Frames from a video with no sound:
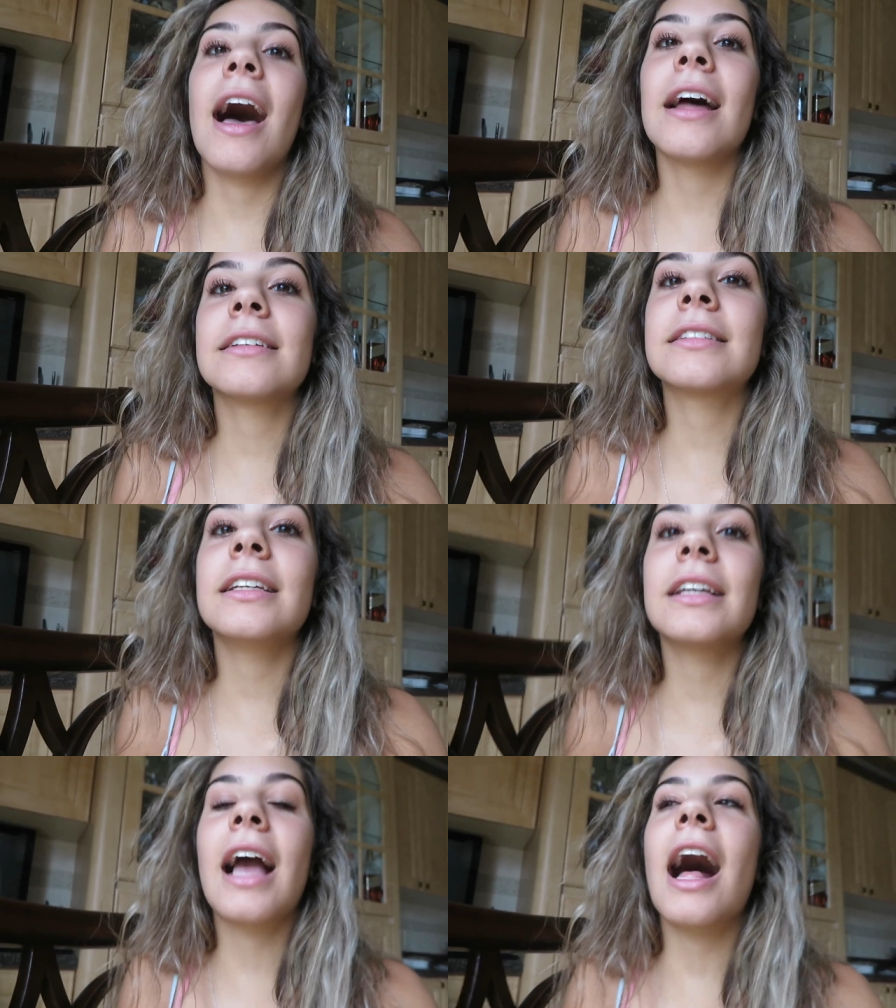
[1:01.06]

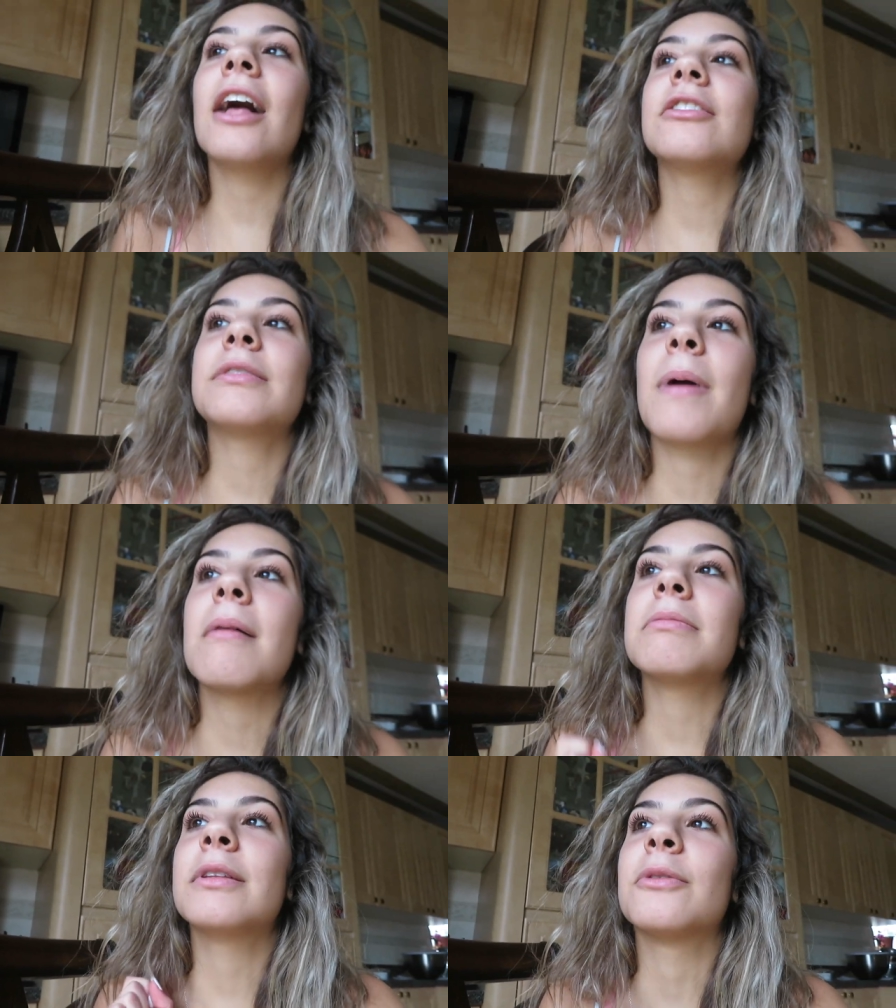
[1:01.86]
Honestly, college is
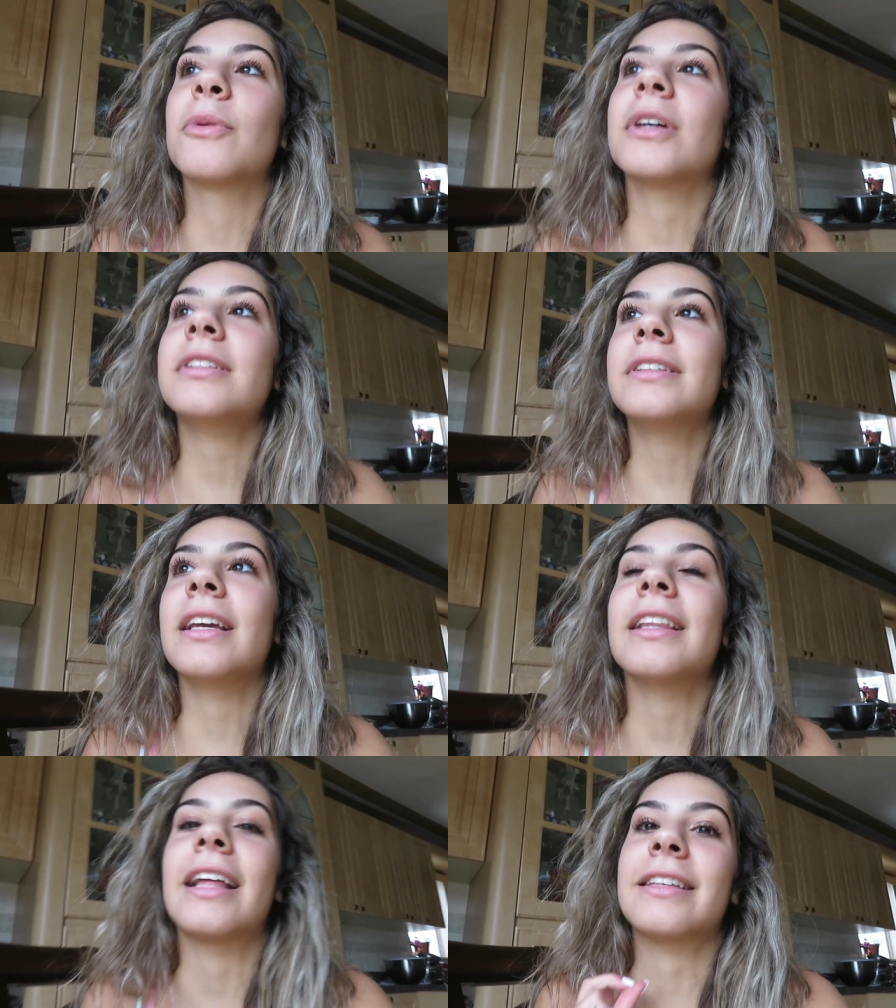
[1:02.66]
probably the worst
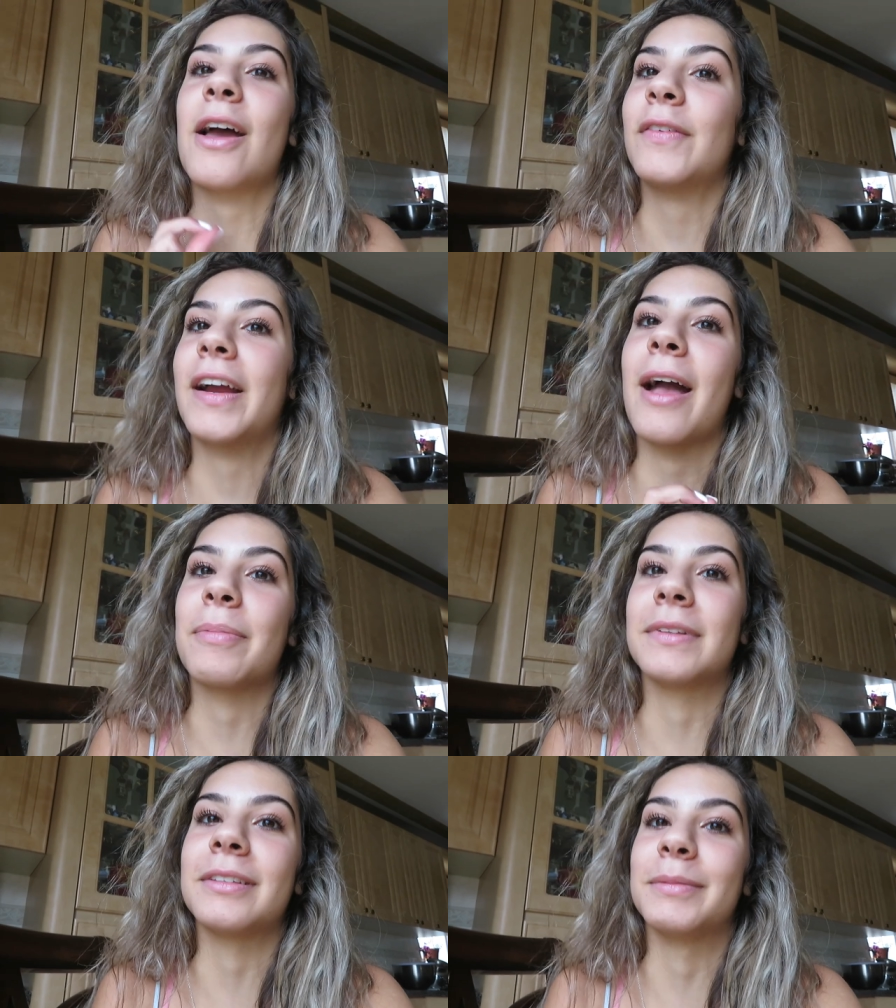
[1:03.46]
thing that's ever
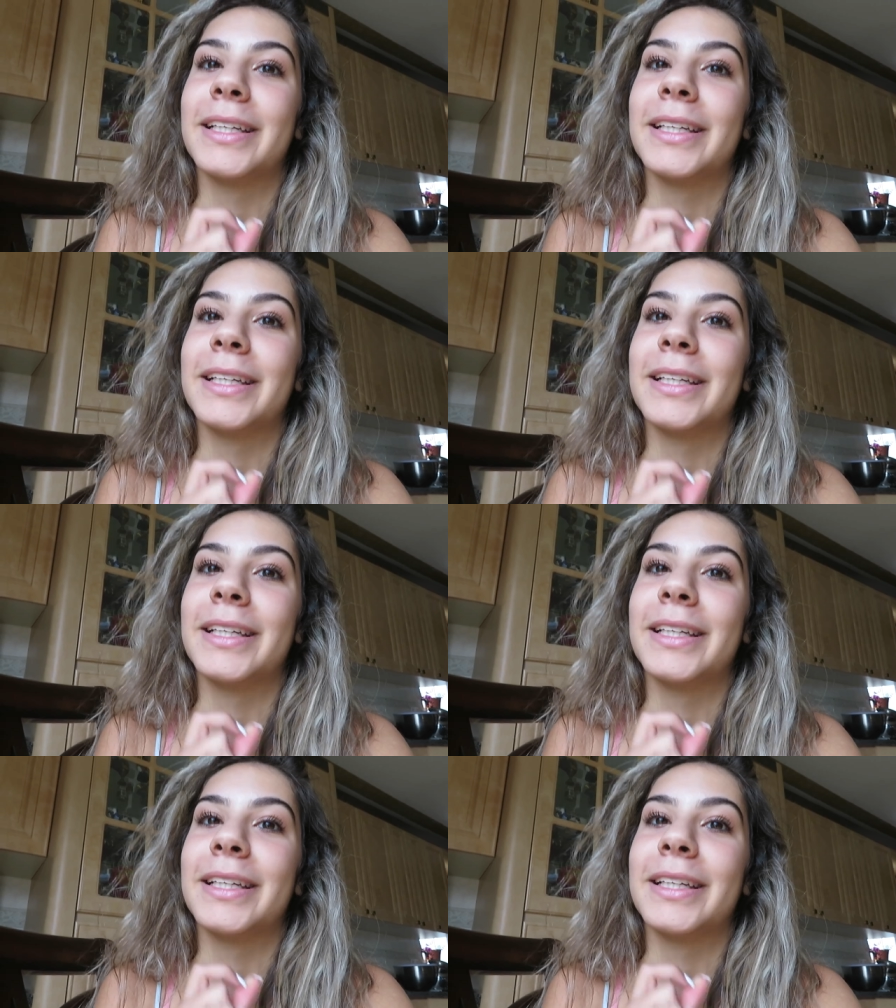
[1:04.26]
happened to